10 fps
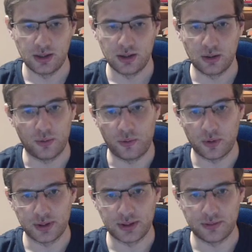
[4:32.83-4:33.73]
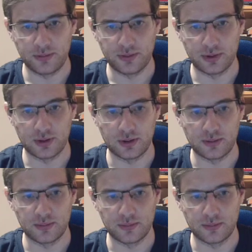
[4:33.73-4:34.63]
Of course, if
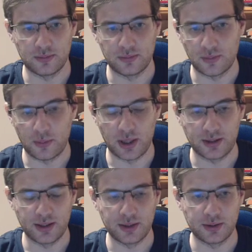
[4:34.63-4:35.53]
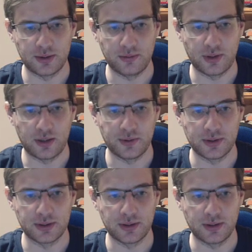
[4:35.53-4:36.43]
black takes on e5, this
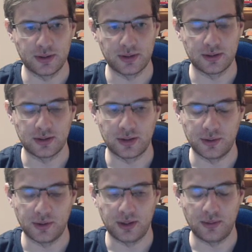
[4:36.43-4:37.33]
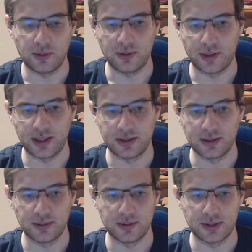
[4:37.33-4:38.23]
is not an equal trade,
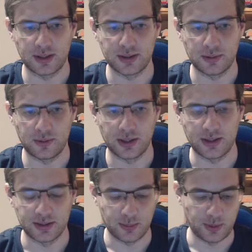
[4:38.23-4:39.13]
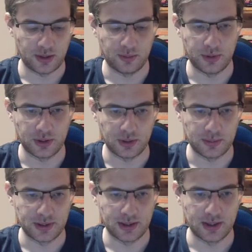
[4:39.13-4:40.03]
so to say. So white has the pair of
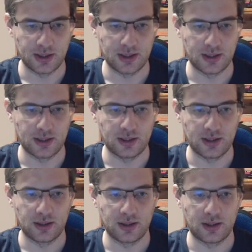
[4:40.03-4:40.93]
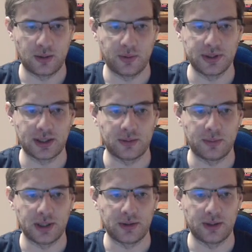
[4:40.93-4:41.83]
bishops, queenside
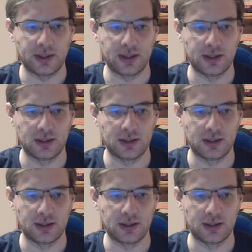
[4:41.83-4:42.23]
majority,